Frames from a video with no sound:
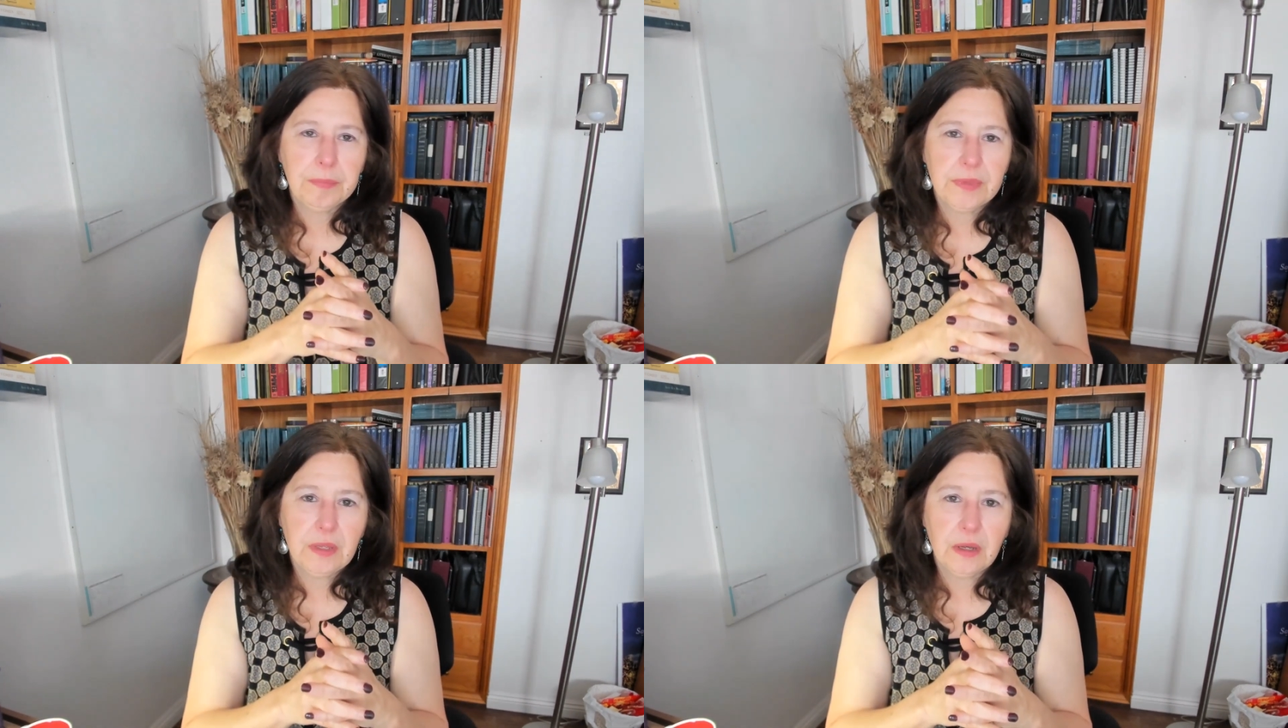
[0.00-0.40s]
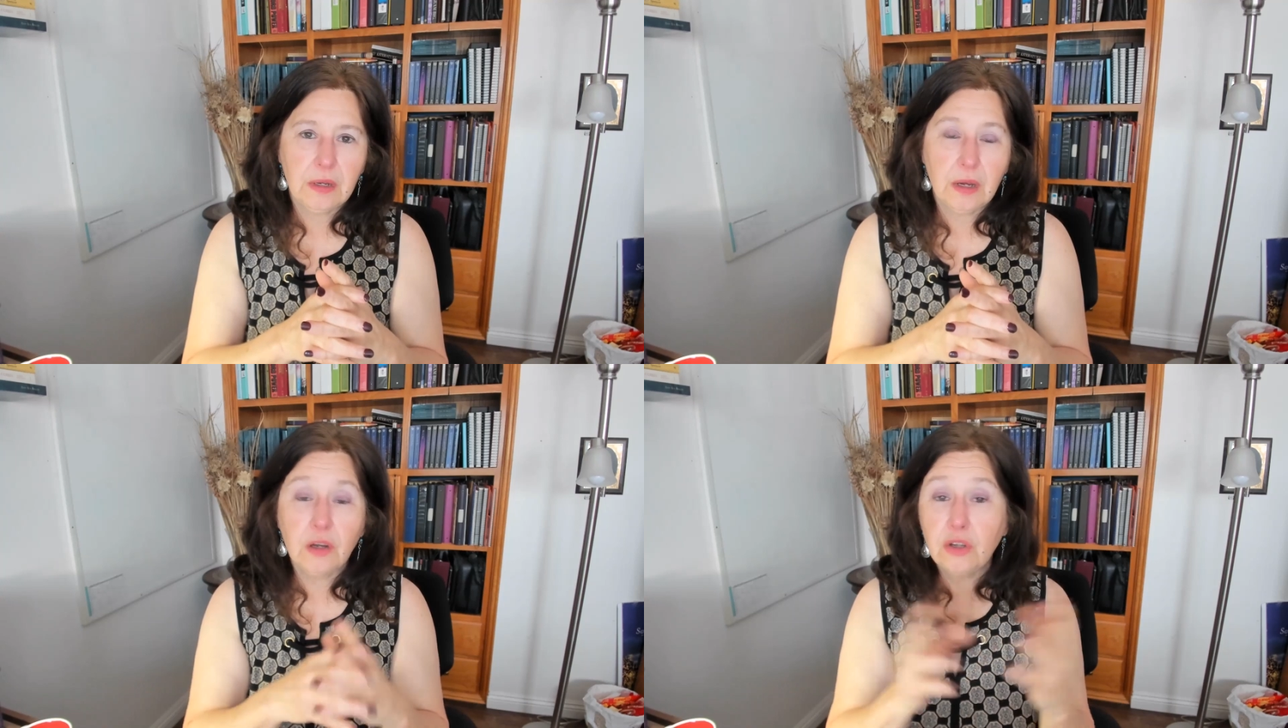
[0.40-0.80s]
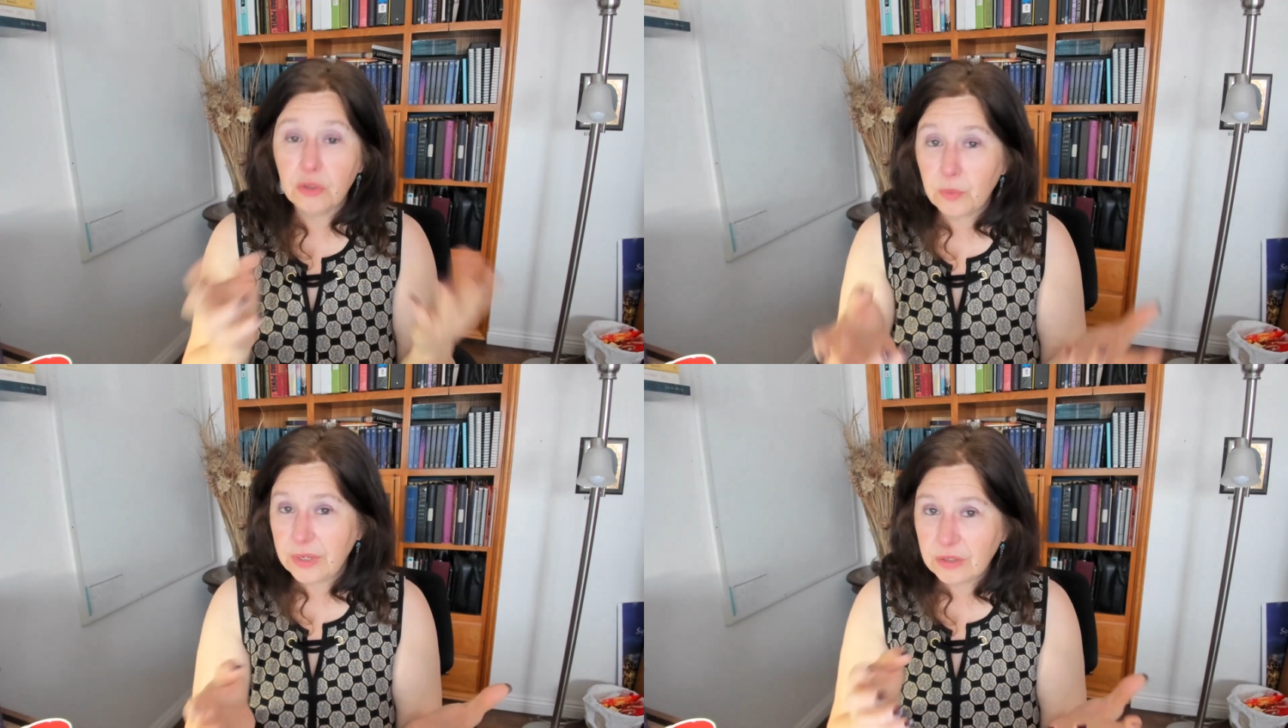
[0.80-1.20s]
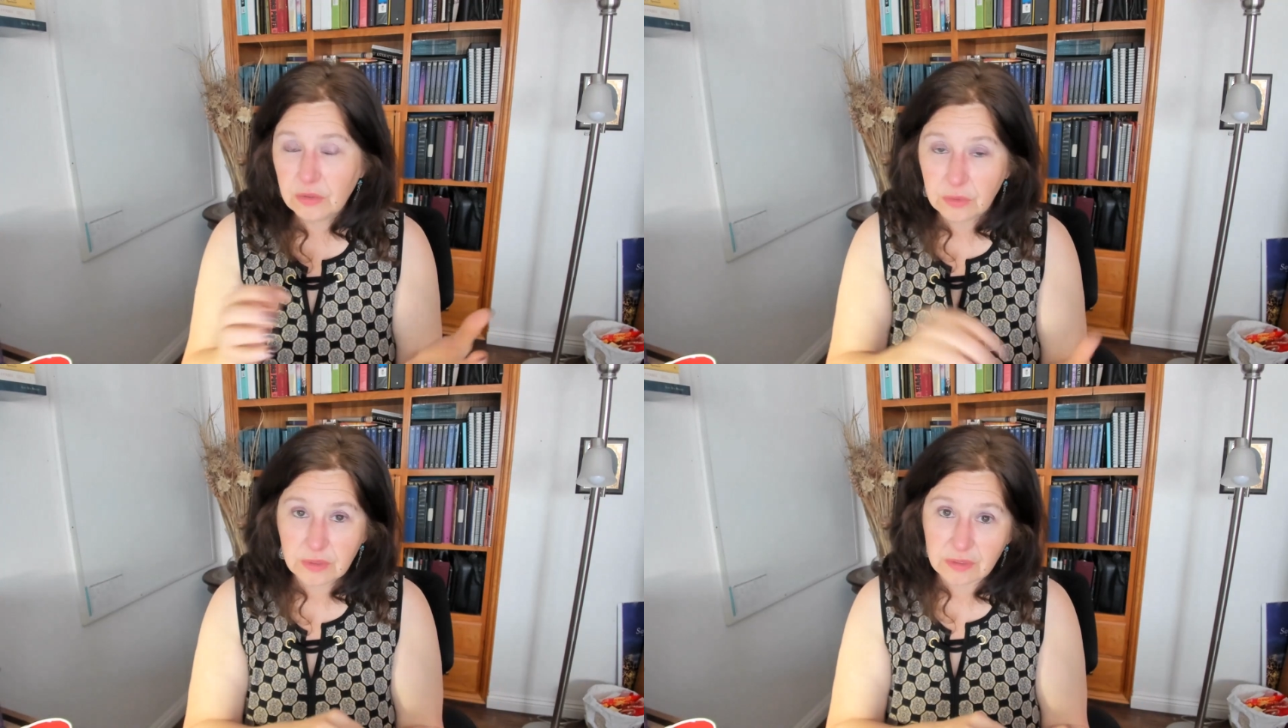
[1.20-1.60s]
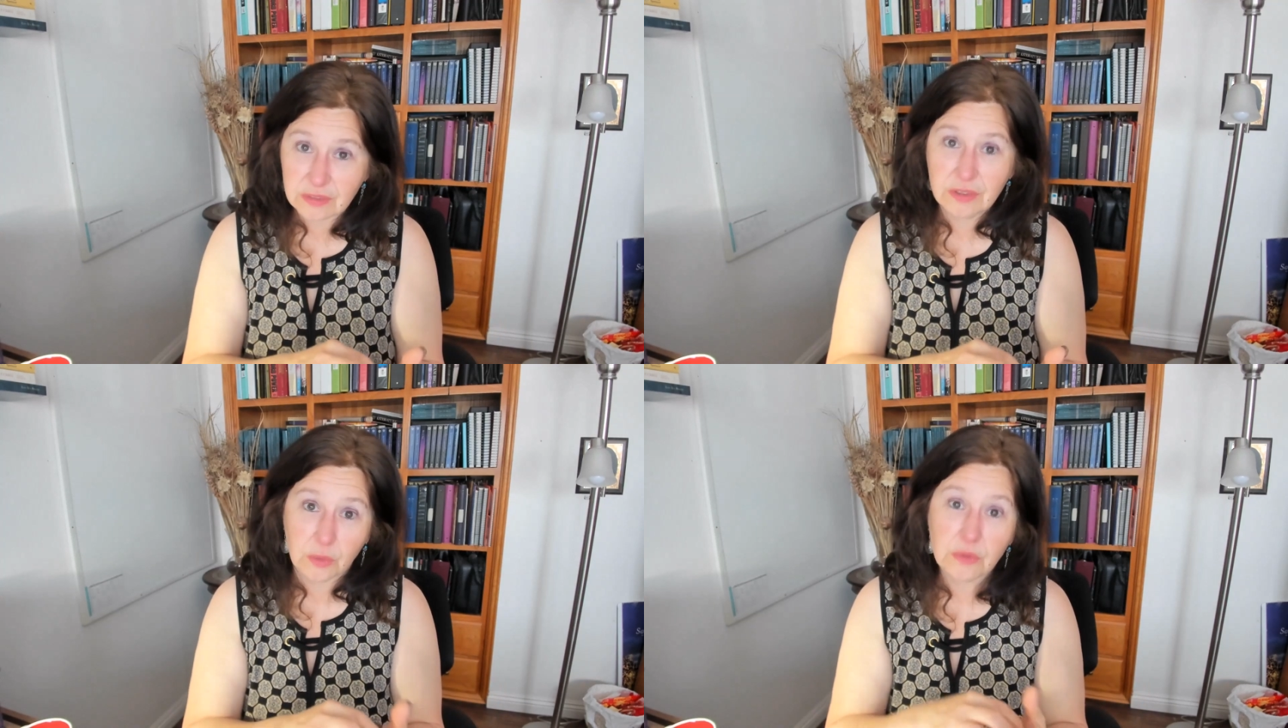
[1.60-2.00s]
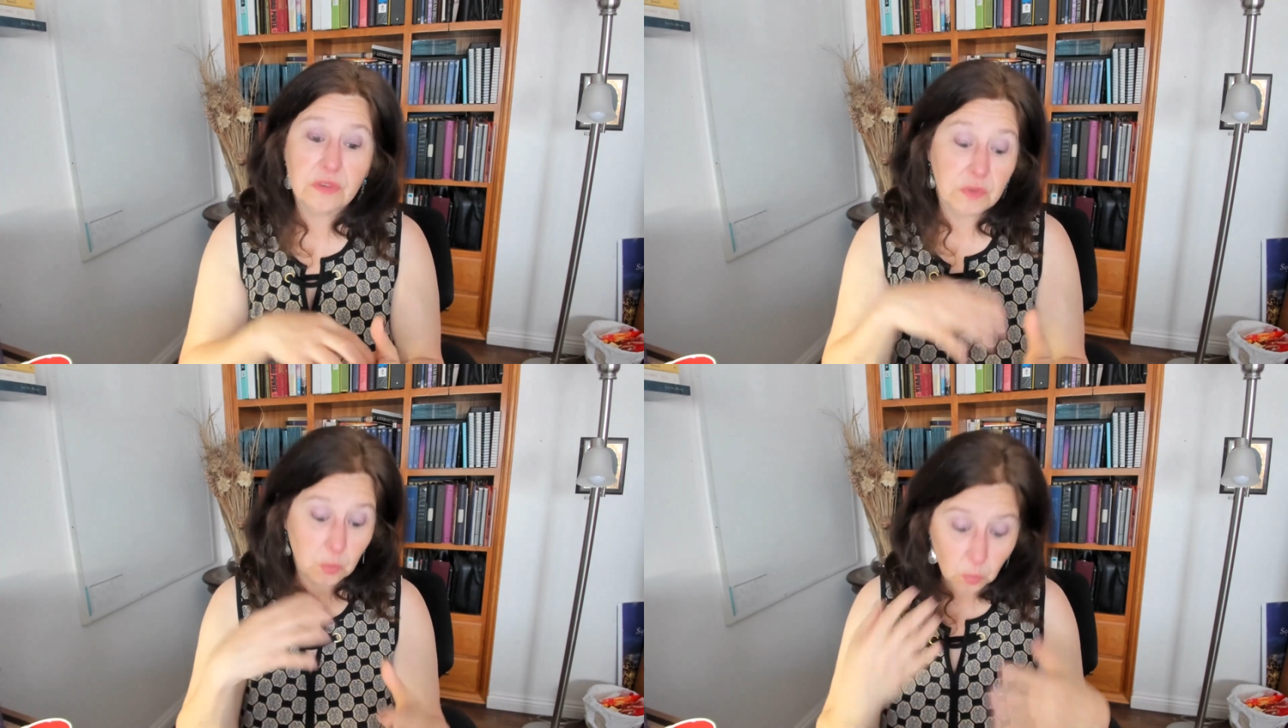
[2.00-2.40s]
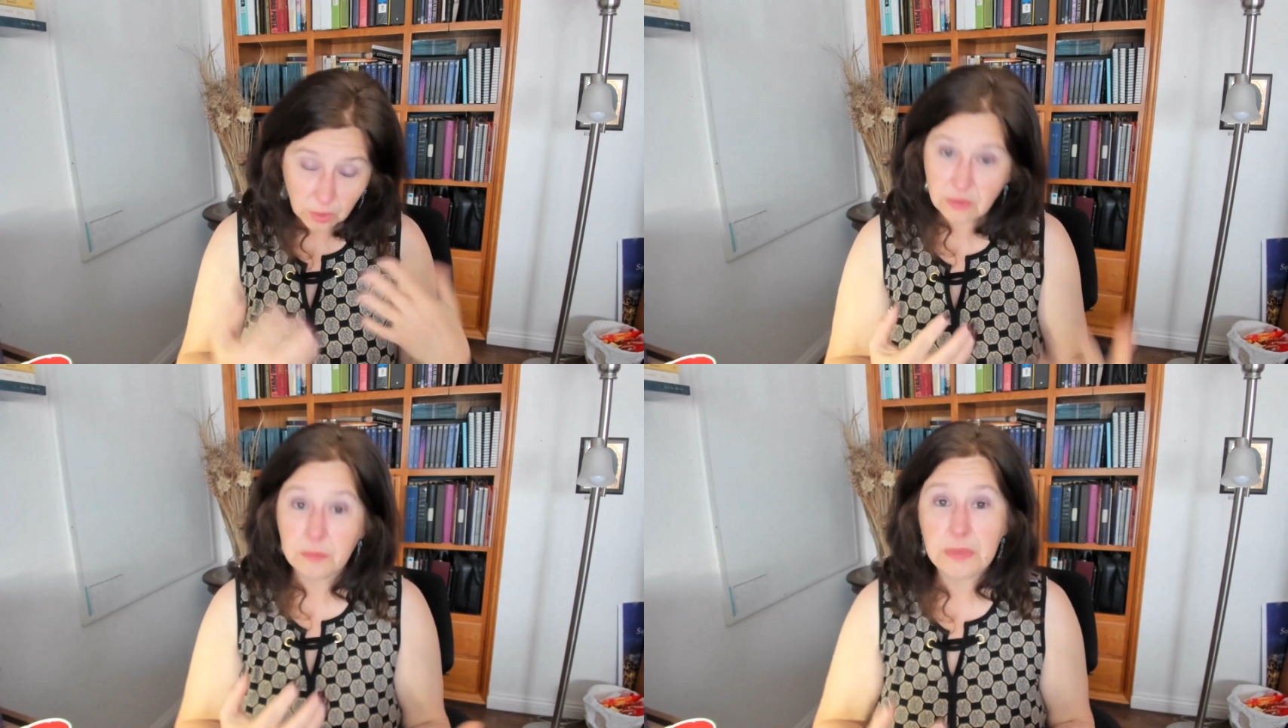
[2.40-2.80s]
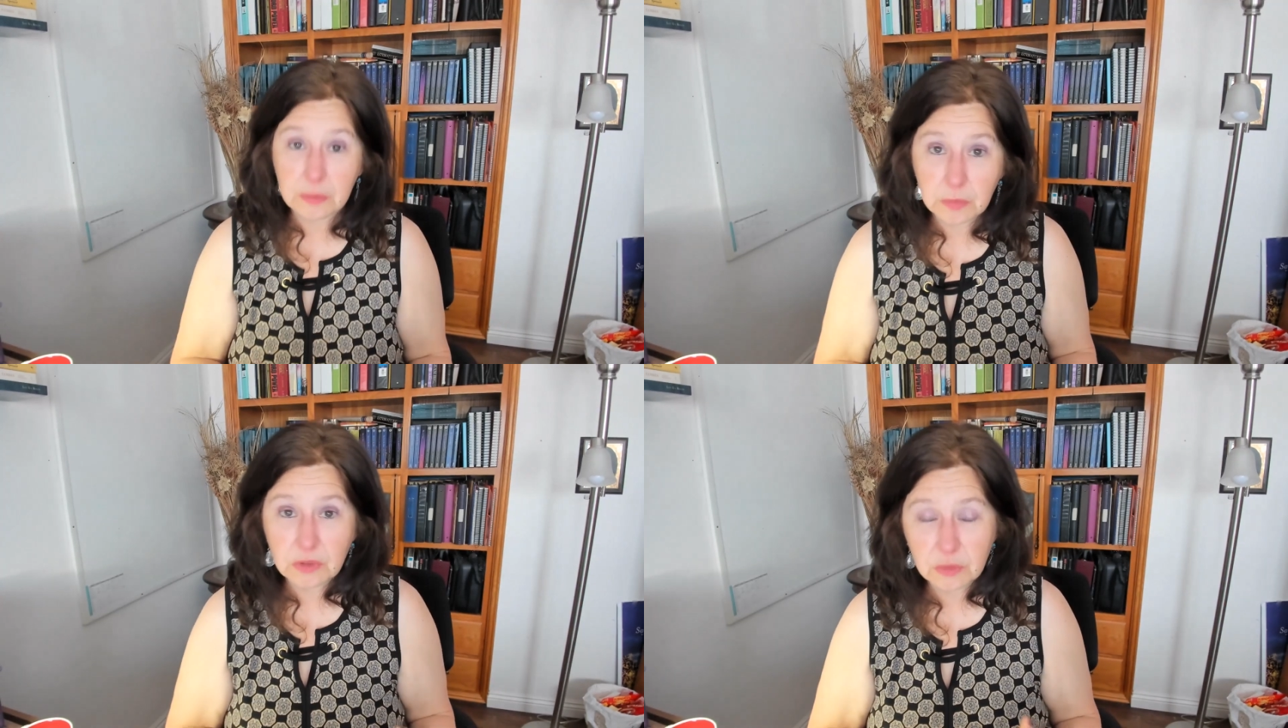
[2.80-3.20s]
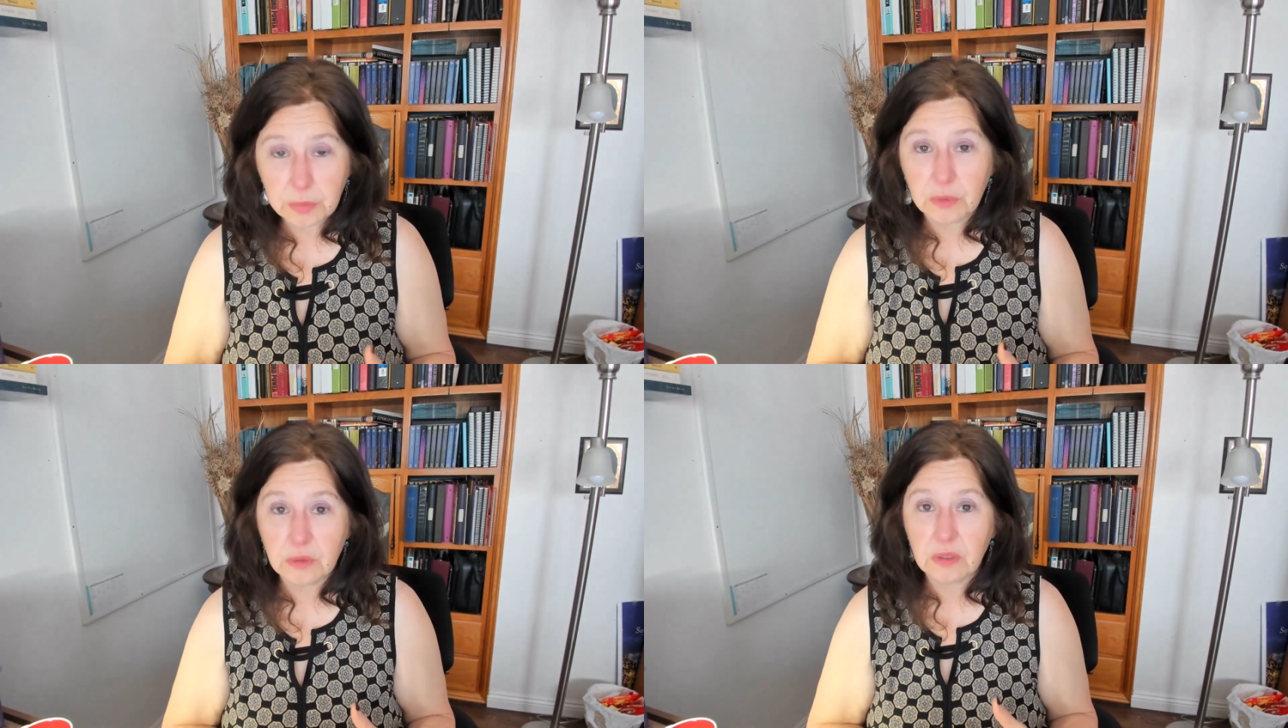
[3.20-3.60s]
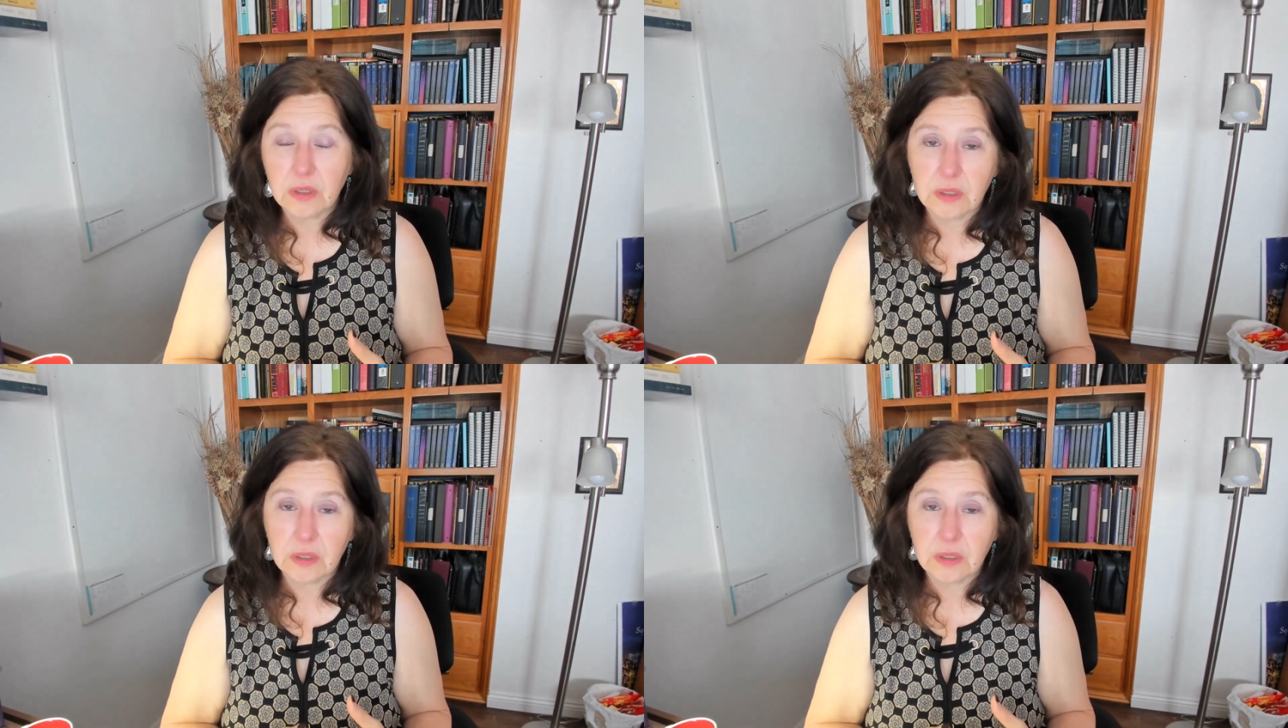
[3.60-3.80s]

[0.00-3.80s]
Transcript: A good way to do this, though, is if you want to be in multiple,